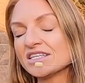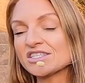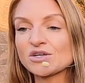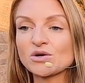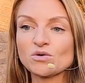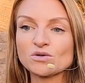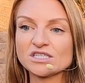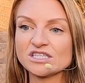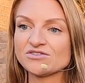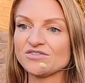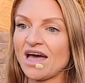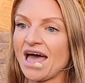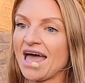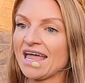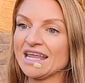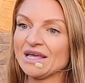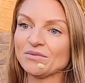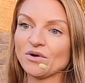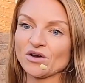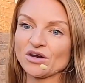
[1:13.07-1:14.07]
This course is for
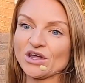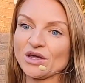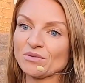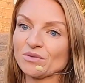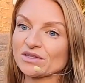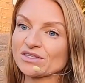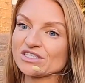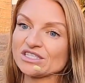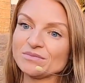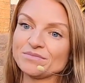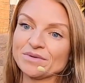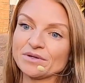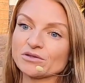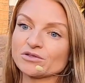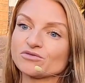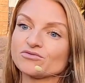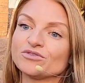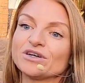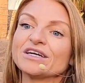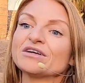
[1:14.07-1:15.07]
anyone who wants to
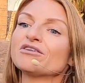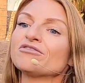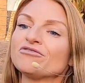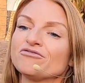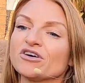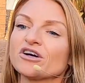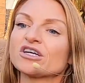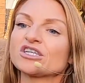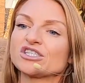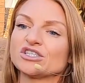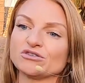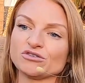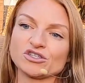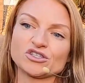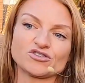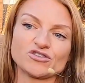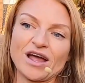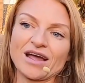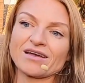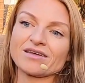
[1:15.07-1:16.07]
build real functional
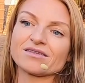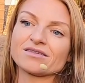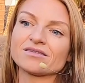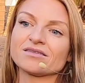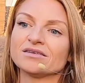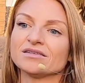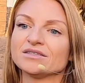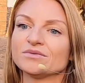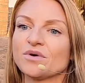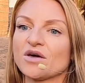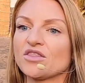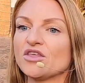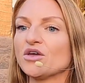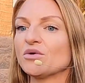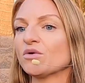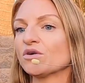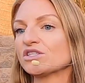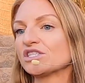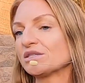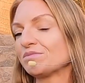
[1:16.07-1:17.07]
strength, whether
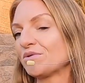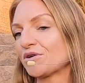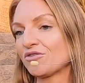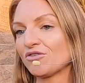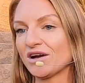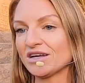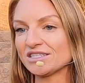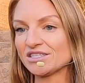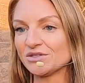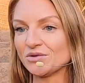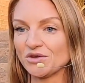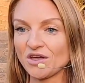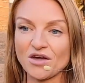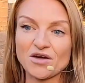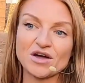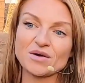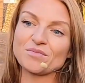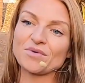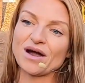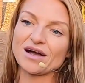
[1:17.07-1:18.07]
you want to progress your
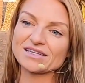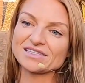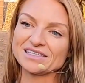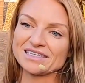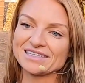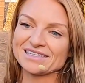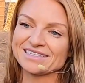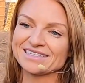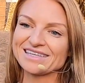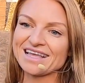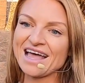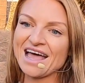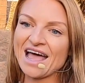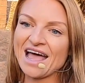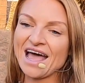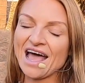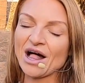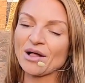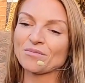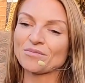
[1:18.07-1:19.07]
yoga practice,
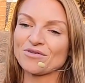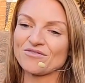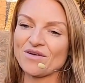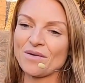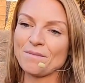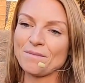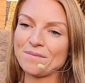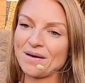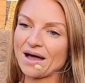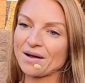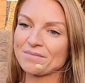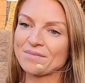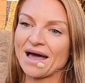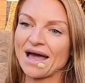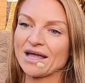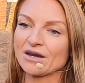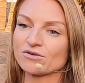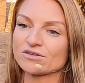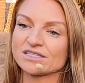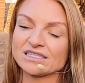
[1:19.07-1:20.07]
help prevent back
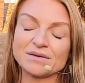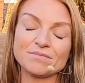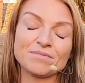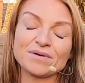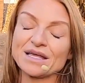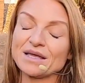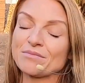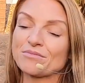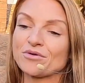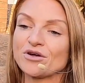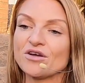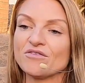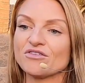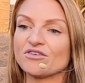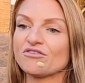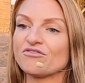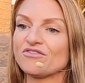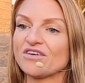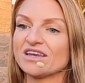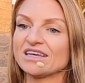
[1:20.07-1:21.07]
pain, or simply improve
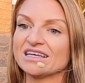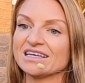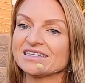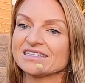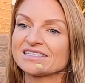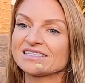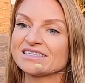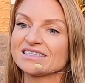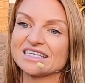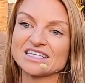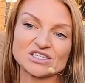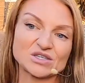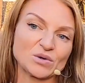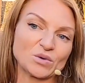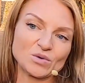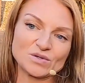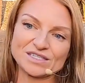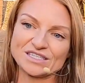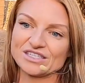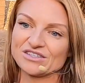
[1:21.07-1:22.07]
your fitness, this
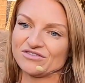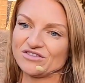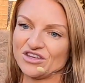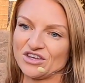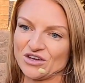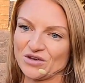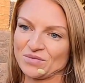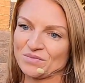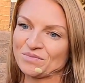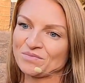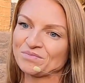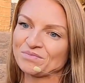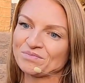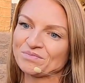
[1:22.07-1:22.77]
course is for you.